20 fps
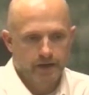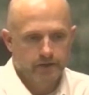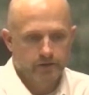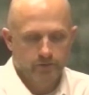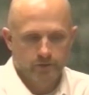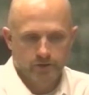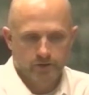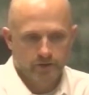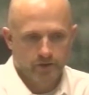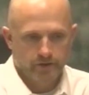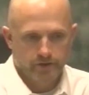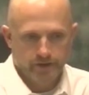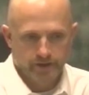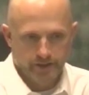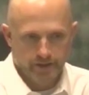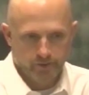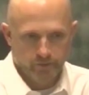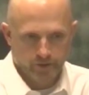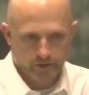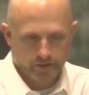I don't recall
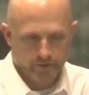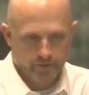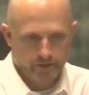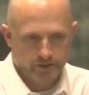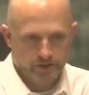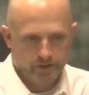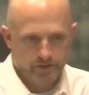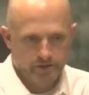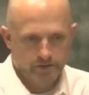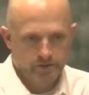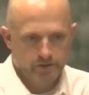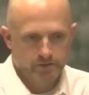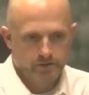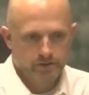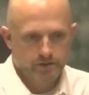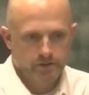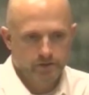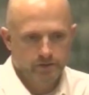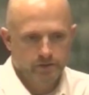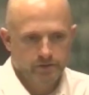that any were commissioned
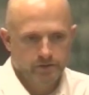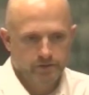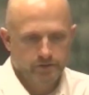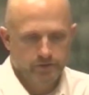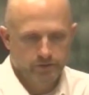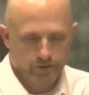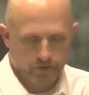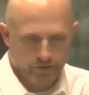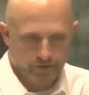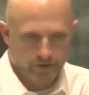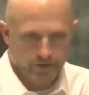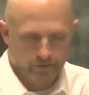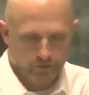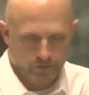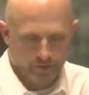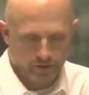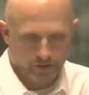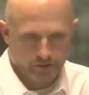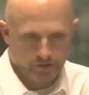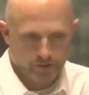during the
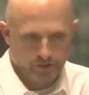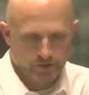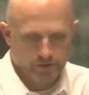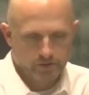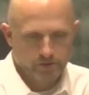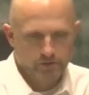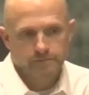voyage.